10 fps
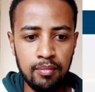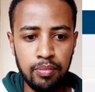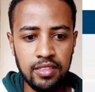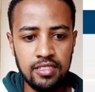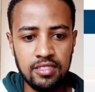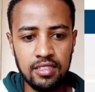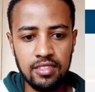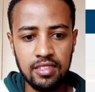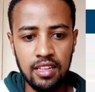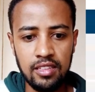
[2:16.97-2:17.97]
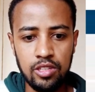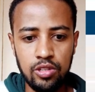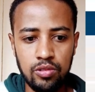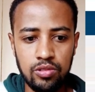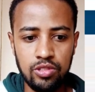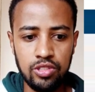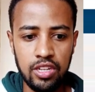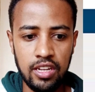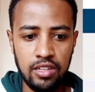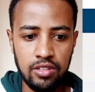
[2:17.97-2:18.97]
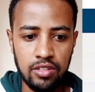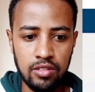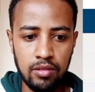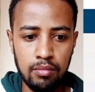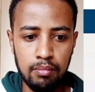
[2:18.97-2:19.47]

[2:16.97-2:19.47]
Please state your gender.